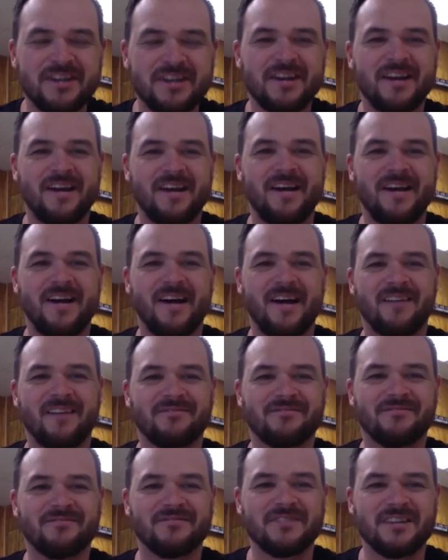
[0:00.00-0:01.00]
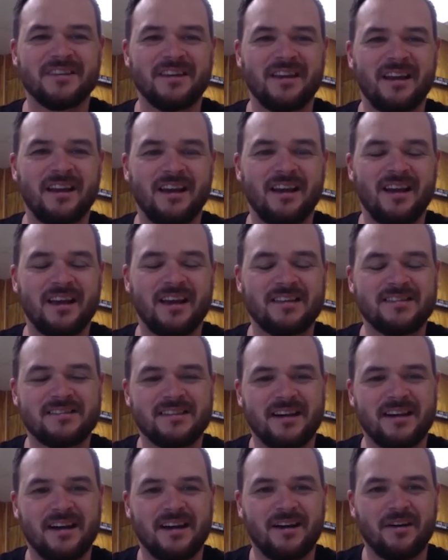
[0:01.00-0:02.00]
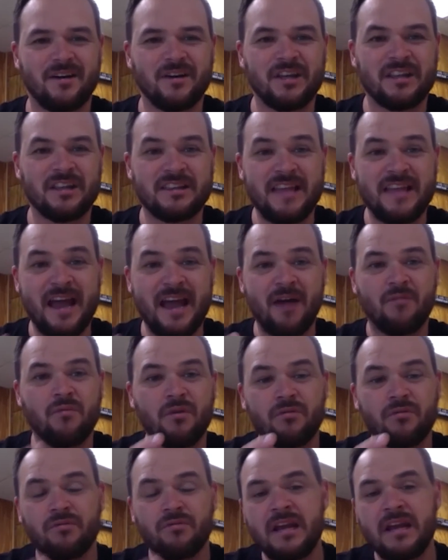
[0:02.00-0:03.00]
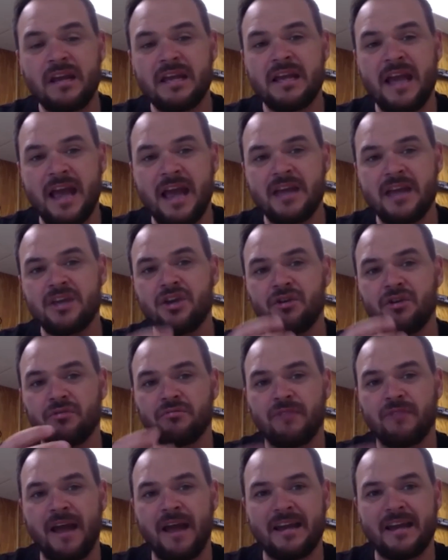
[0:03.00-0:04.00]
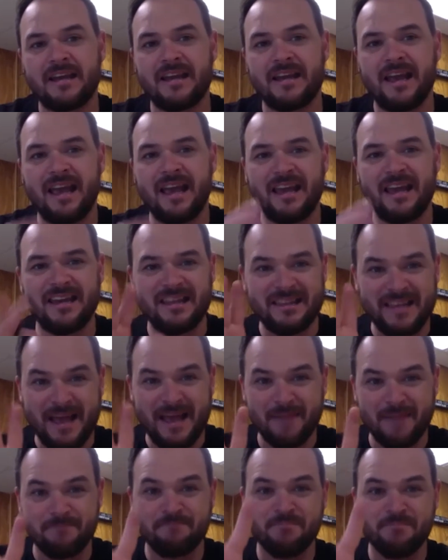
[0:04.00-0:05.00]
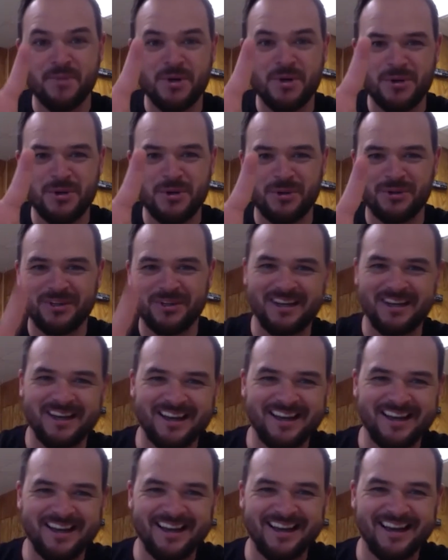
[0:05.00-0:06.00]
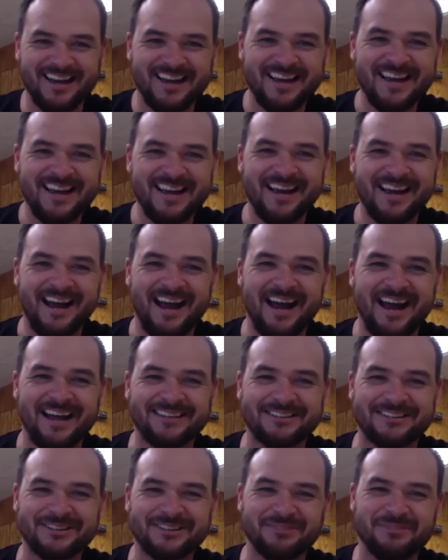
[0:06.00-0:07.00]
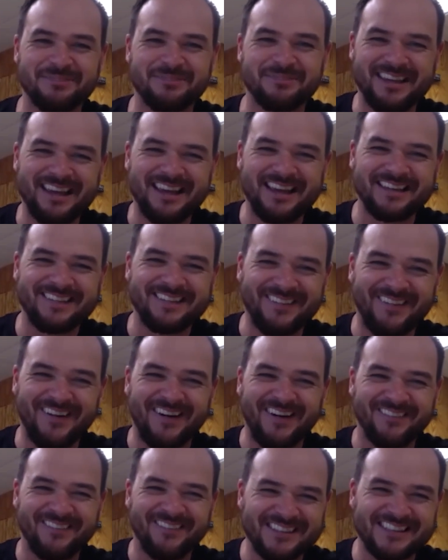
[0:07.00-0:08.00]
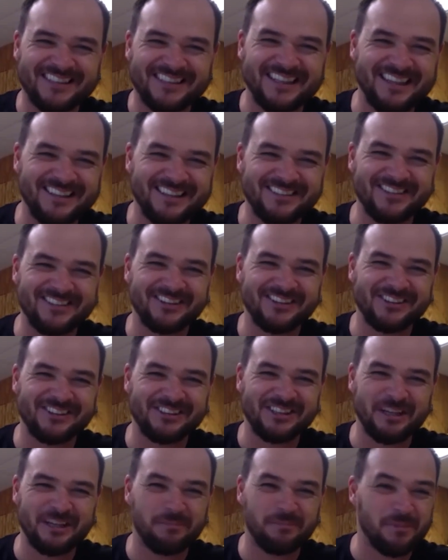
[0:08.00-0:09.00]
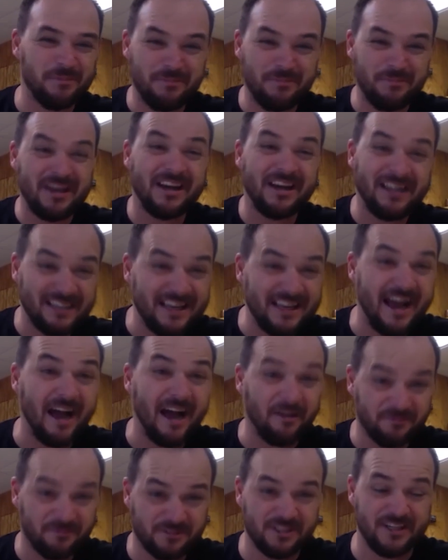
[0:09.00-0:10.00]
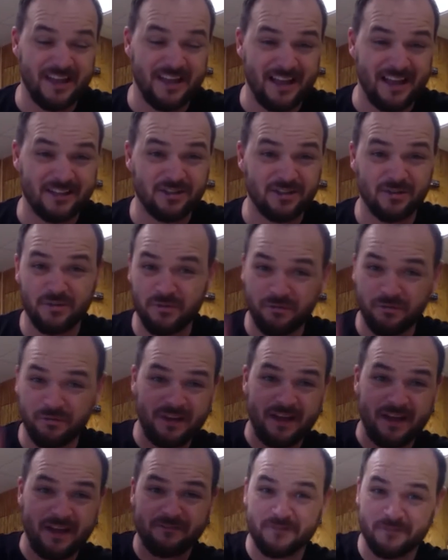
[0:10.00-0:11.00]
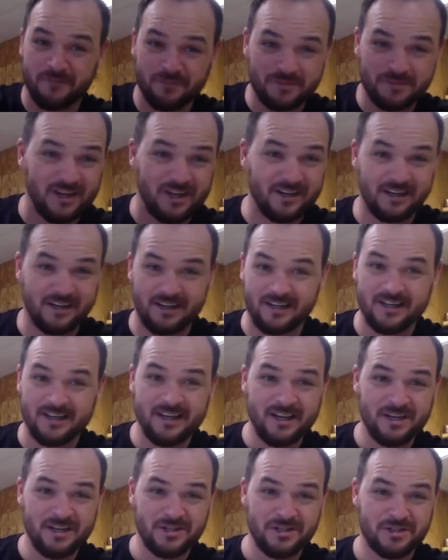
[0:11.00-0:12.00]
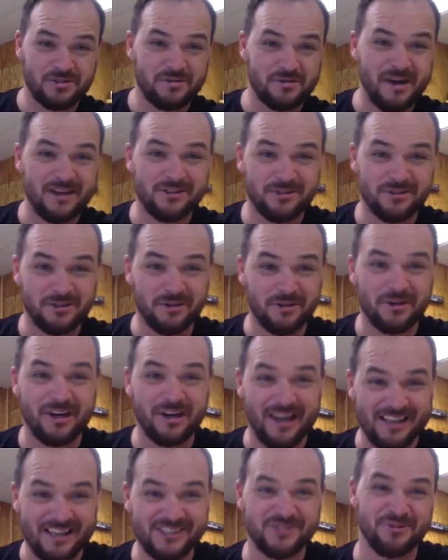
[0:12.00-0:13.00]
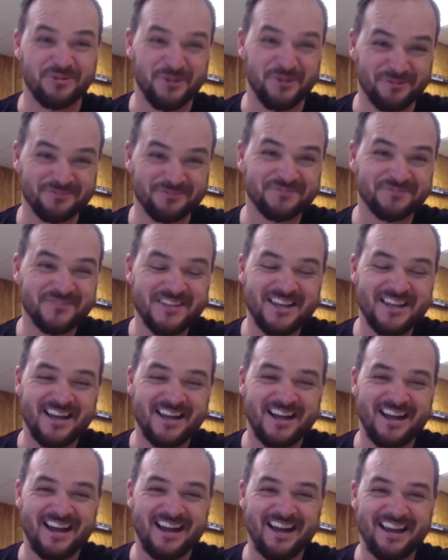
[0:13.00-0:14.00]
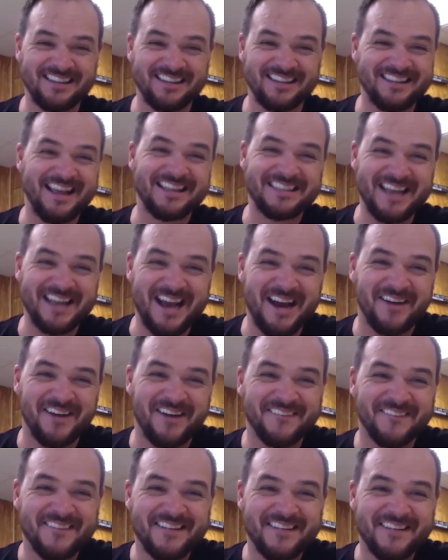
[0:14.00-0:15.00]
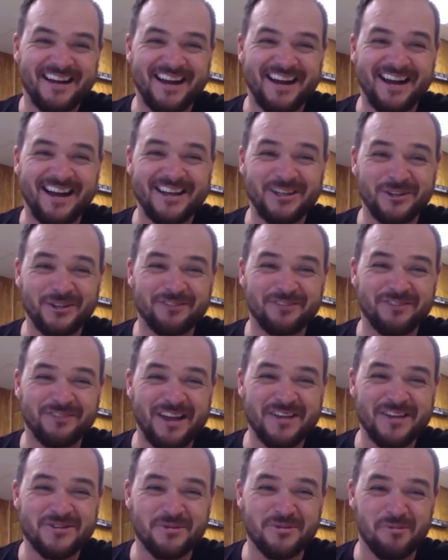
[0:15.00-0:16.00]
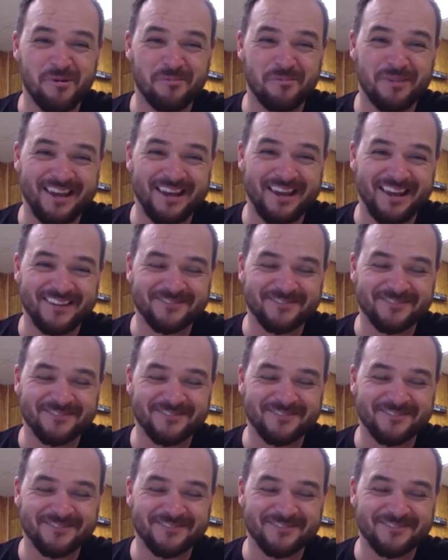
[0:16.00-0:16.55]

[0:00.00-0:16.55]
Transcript: and that will really get you ready and in that mood to begin the Harvest Internship immediately after that. So you fly from Tonga straight to your classroom, and that's how your adventure will begin.